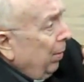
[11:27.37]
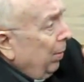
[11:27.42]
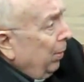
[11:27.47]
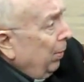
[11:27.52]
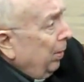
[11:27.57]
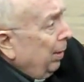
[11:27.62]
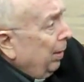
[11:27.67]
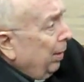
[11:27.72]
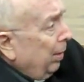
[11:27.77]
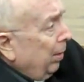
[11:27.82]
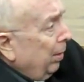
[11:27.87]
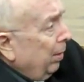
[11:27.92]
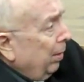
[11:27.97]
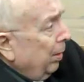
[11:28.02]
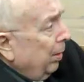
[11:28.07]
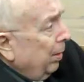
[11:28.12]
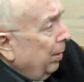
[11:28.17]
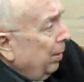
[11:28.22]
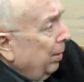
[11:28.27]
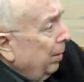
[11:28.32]
with
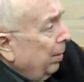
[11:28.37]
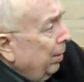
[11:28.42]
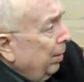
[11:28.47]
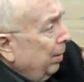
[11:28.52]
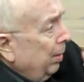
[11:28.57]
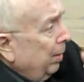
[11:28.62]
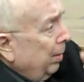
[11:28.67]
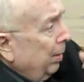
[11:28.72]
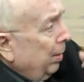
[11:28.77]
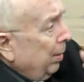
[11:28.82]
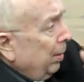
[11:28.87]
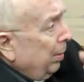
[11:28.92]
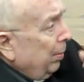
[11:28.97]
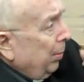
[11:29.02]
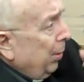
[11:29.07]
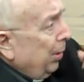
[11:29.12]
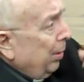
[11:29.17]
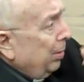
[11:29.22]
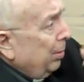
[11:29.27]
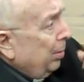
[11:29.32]
another
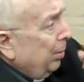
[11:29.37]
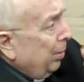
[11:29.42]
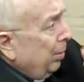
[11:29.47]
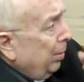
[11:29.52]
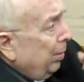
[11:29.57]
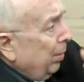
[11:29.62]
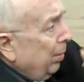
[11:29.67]
person